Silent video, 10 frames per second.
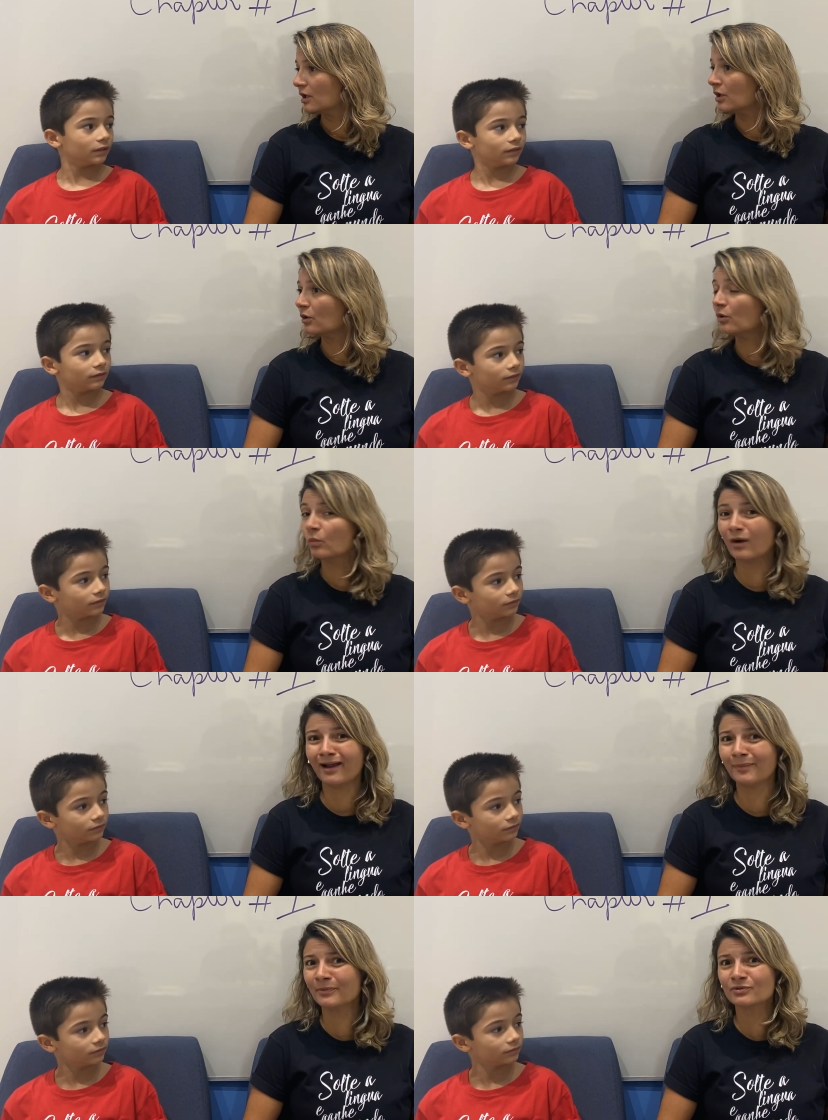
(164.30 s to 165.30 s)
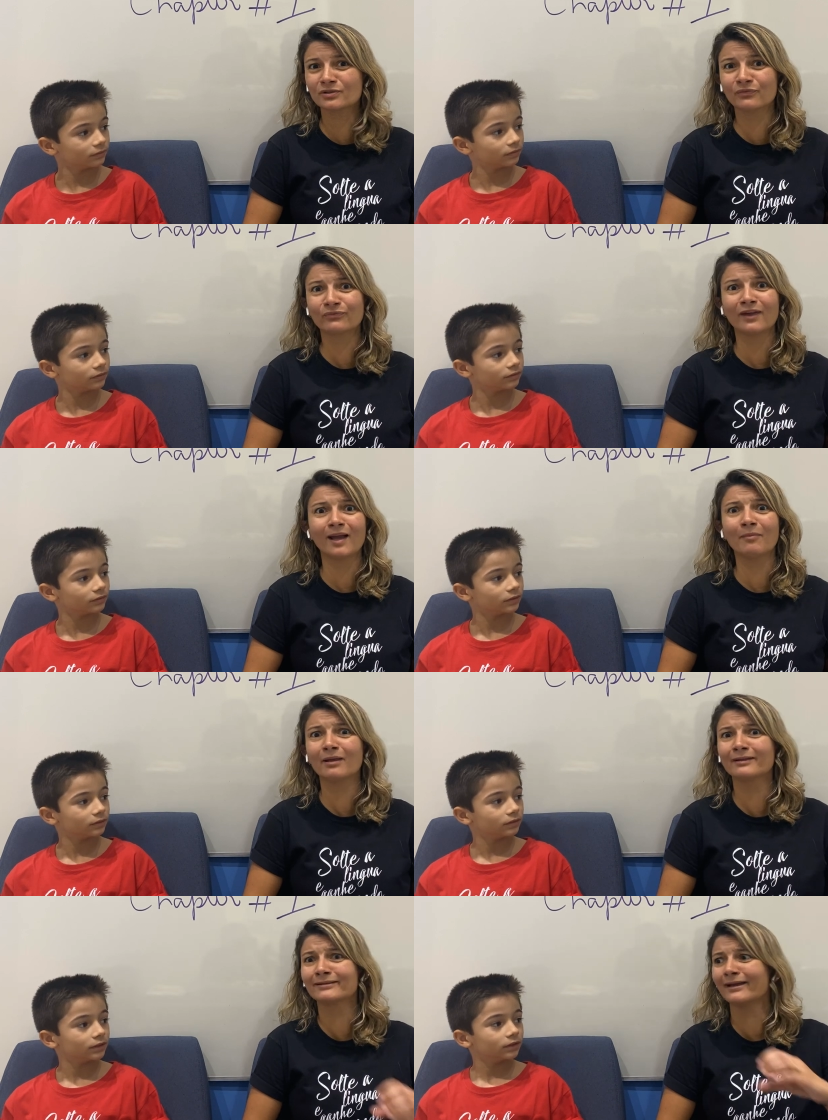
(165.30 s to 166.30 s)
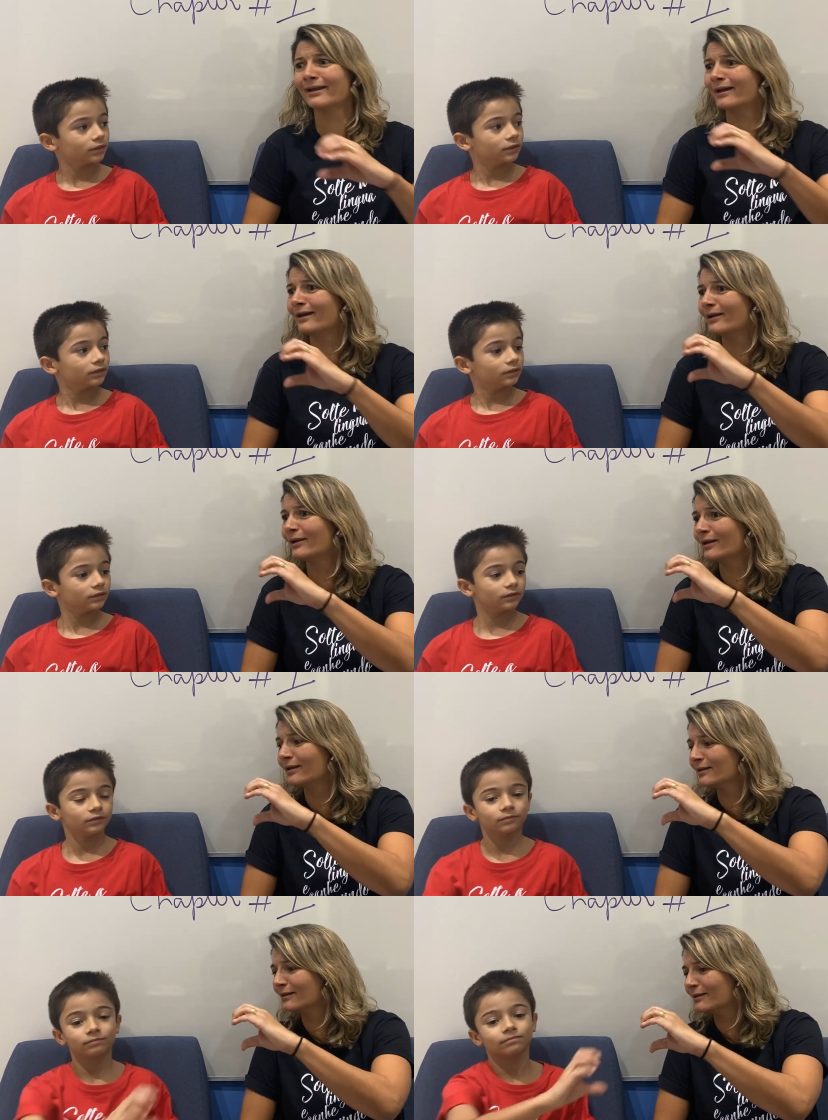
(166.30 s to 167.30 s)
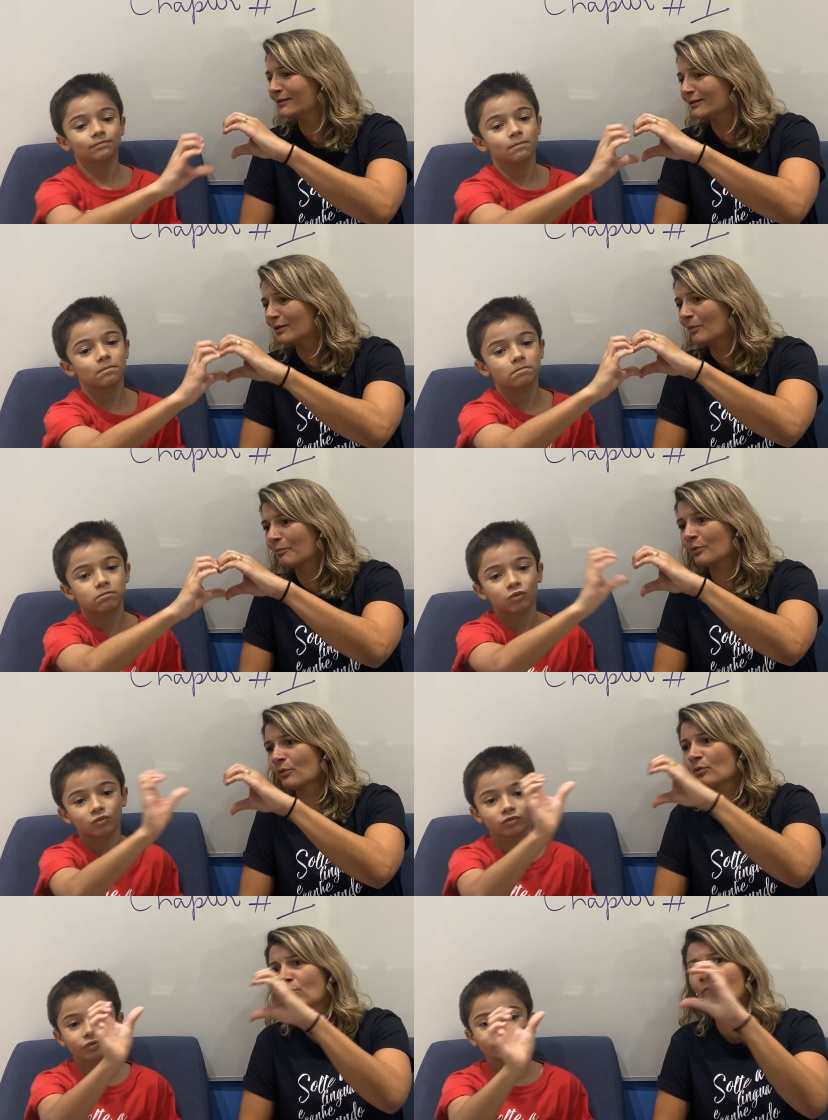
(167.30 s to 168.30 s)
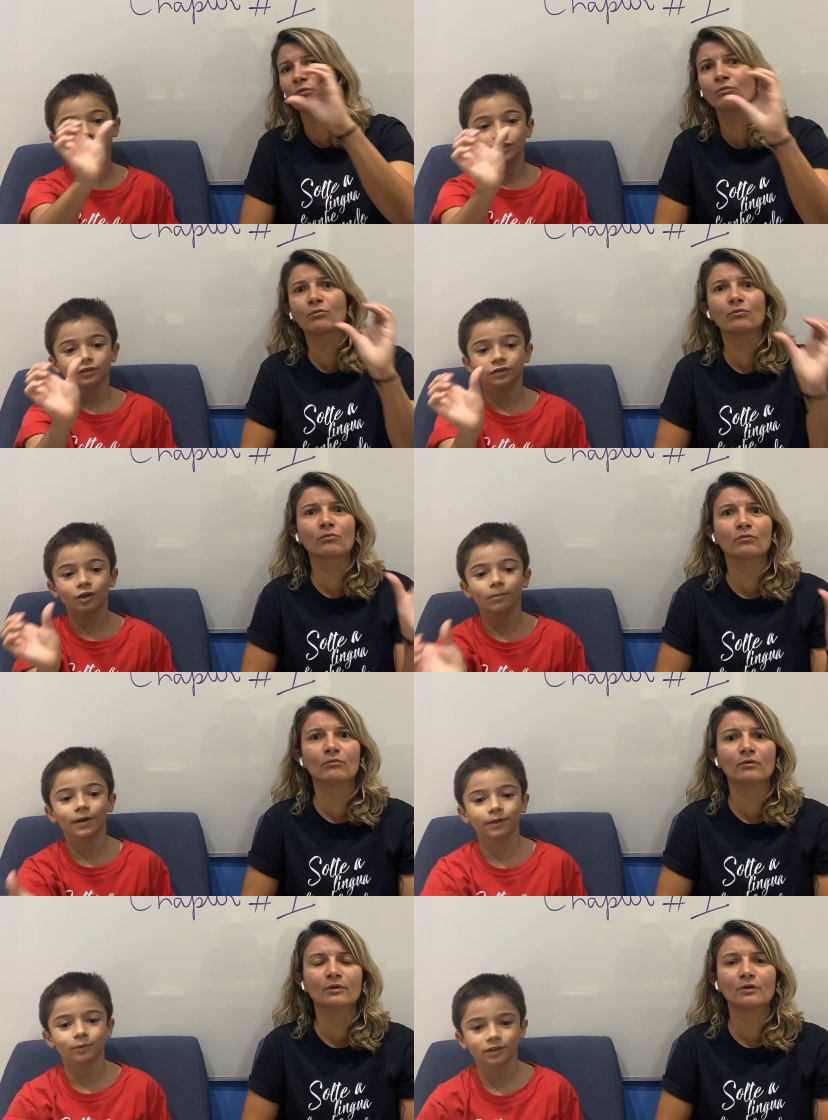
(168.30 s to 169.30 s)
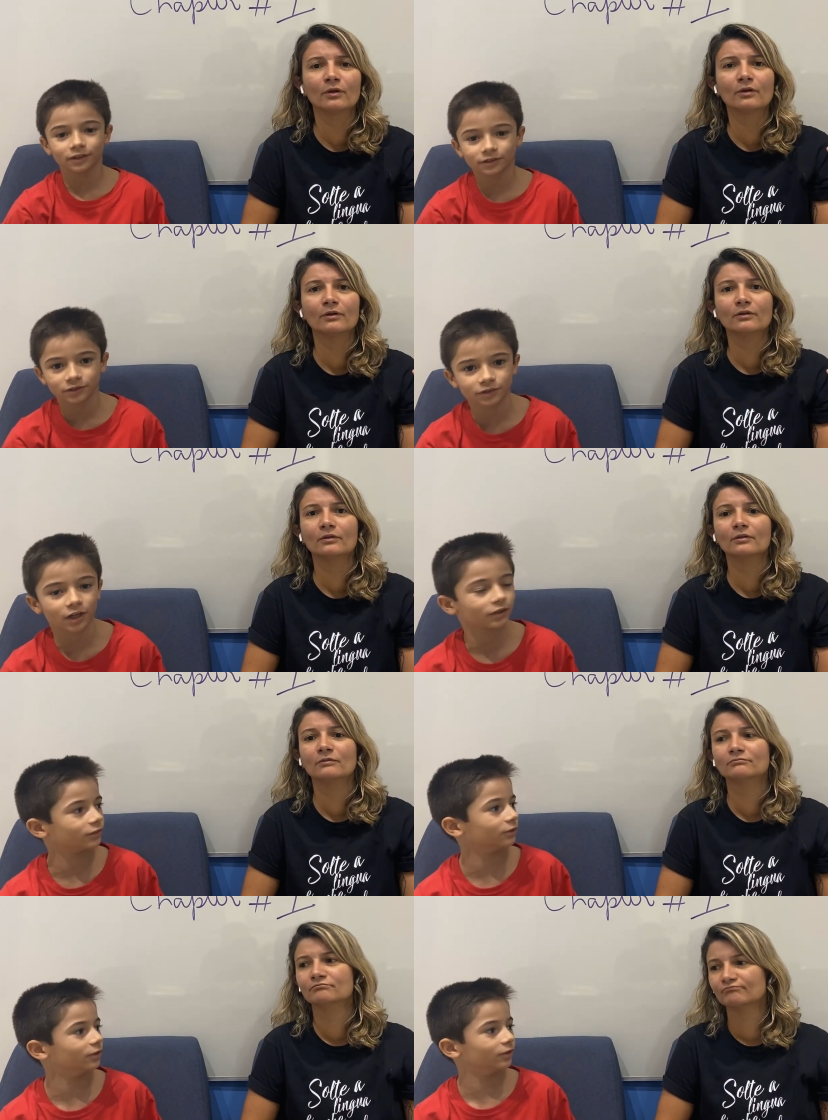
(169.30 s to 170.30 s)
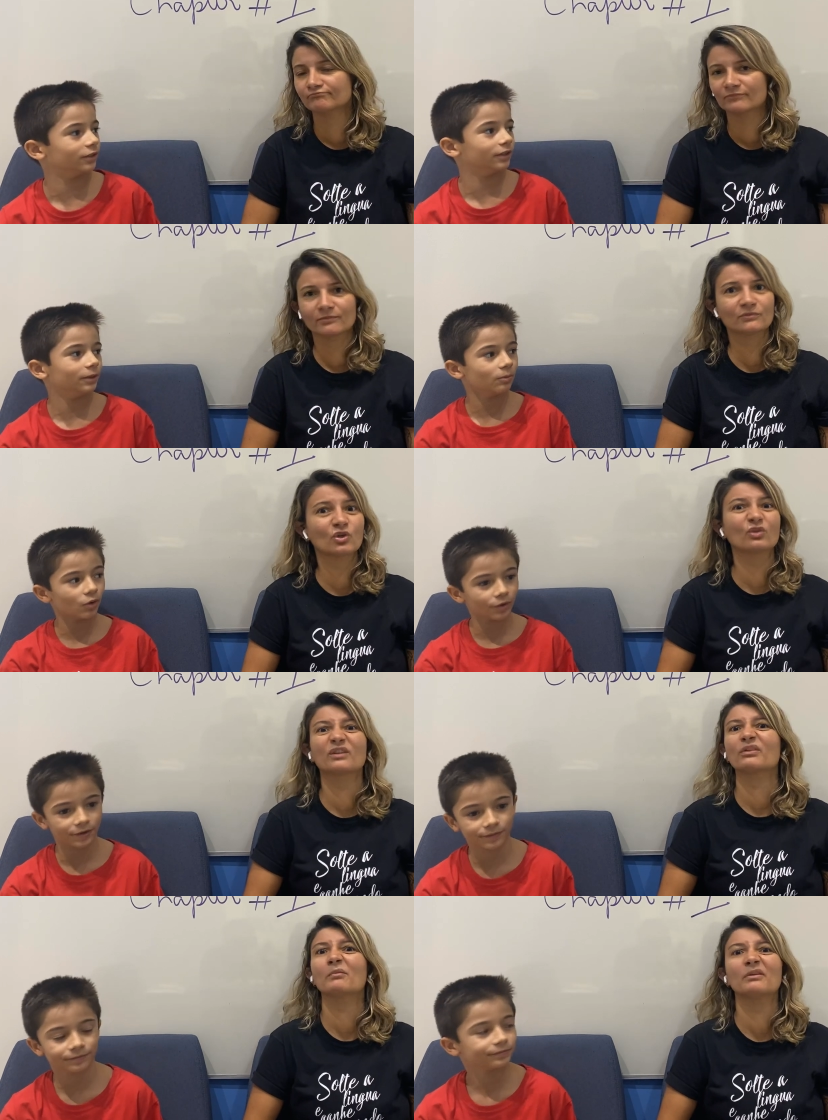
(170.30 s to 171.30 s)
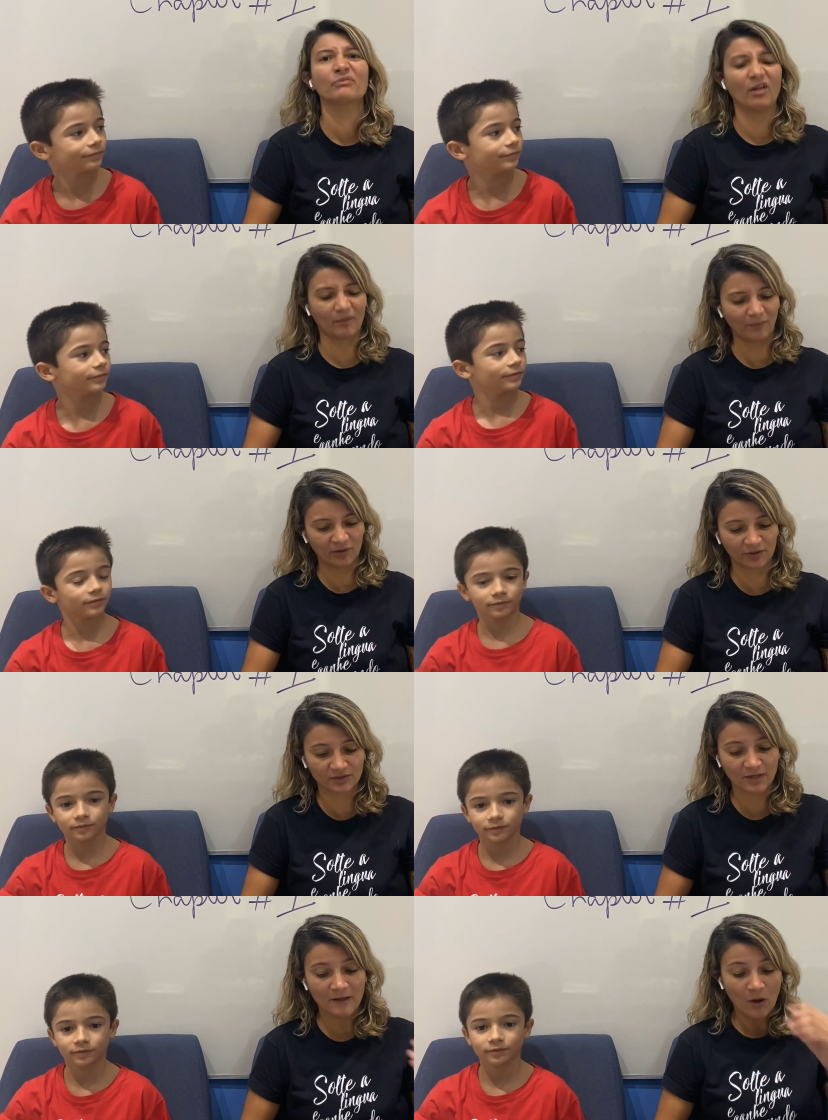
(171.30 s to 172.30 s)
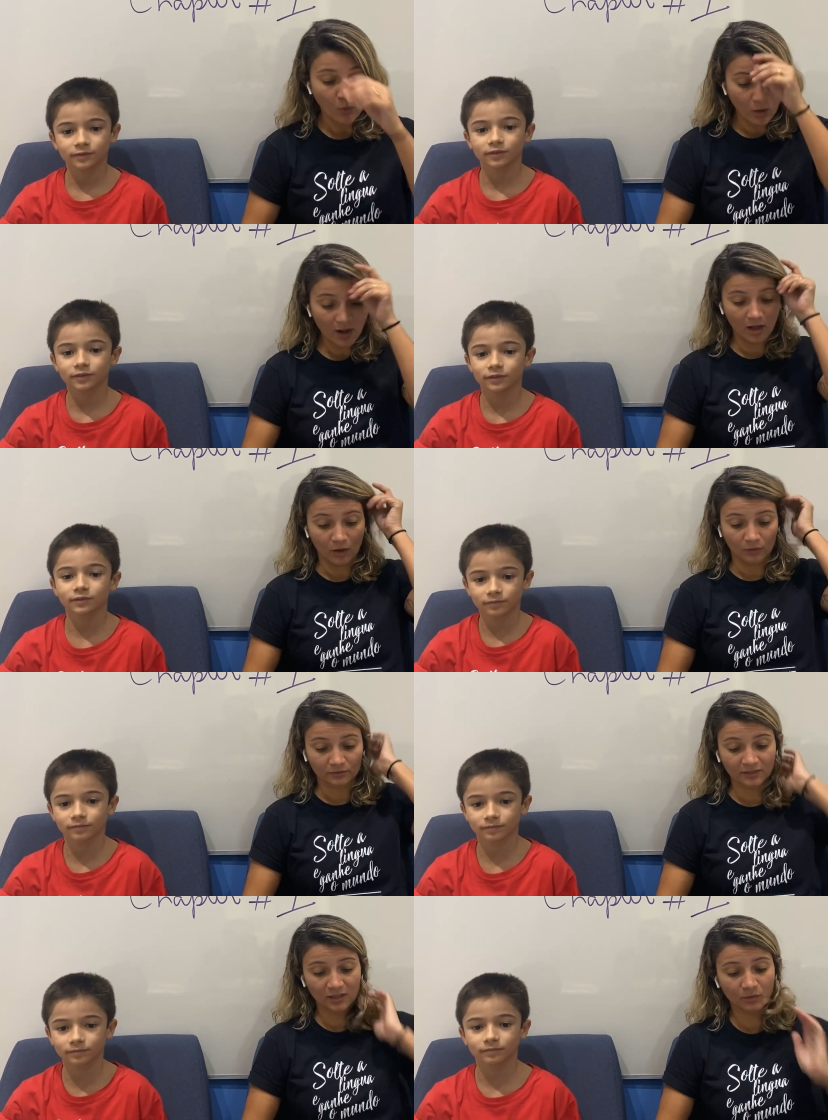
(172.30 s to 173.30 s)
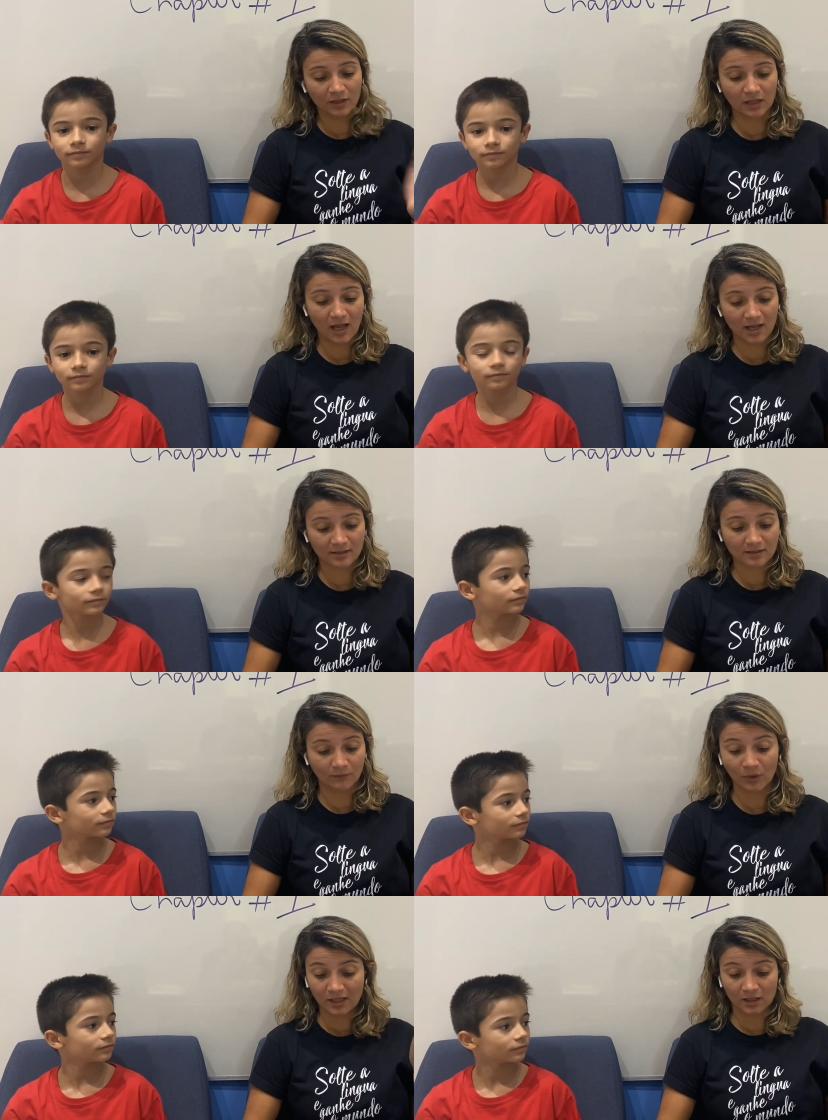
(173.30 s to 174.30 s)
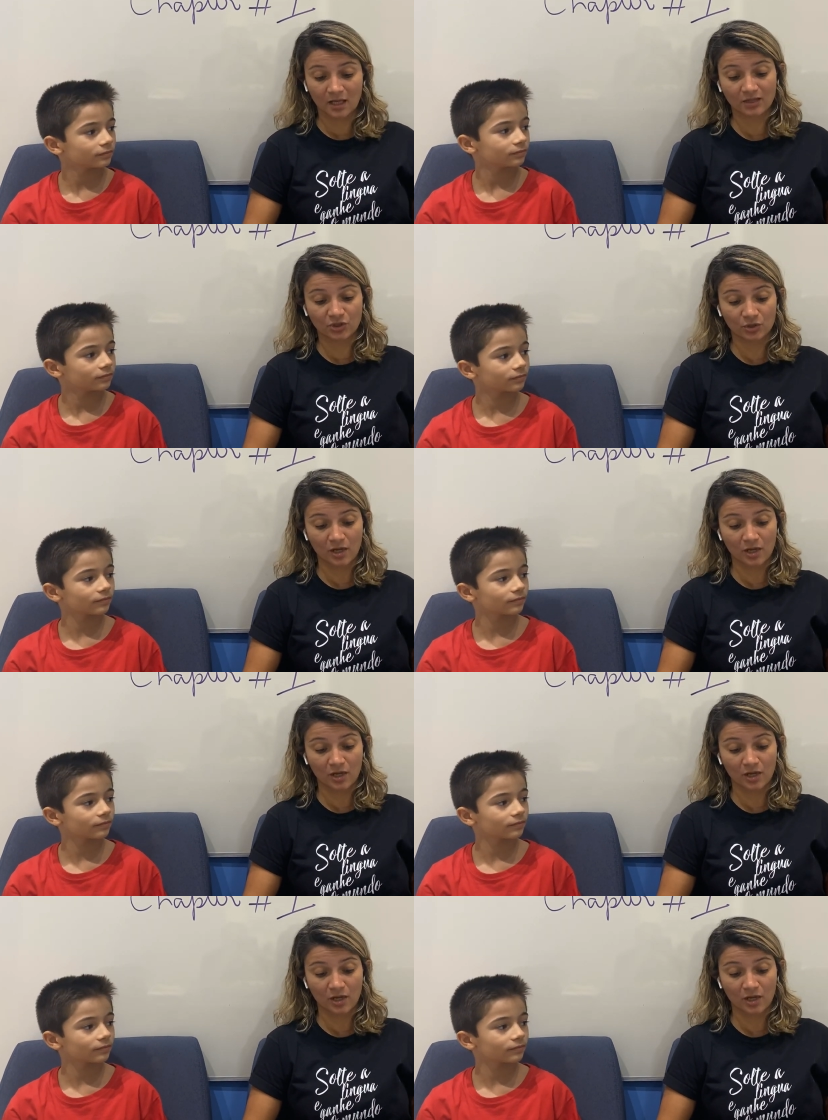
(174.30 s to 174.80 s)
Speaker 1: Oh, what happened to the family then? Nobody
Speaker 2: wanted to talk to her.
Speaker 1: So the family fall apart. Well, then we get when we get your